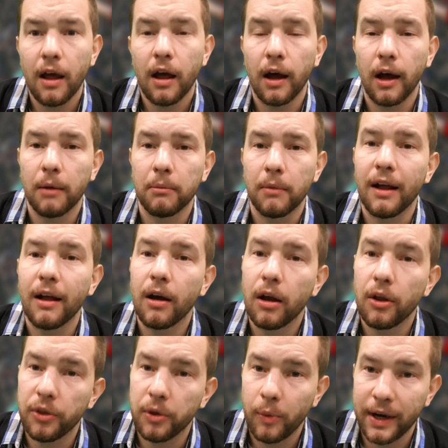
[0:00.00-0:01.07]

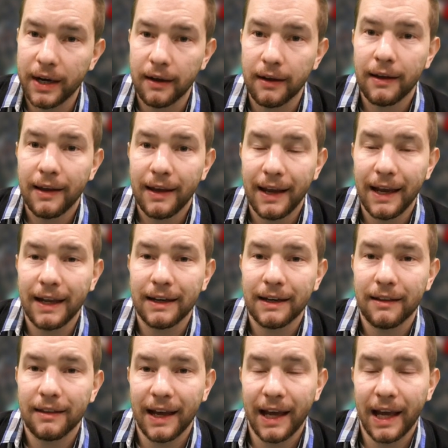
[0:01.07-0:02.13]
the winner,
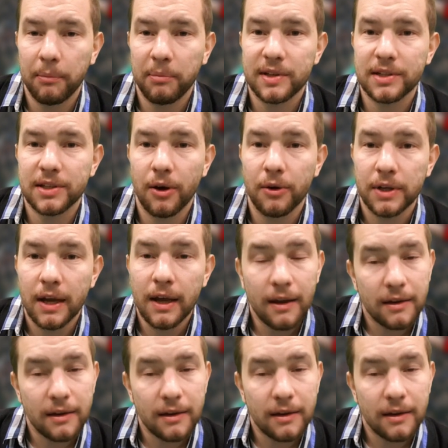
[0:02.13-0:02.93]
in that episode.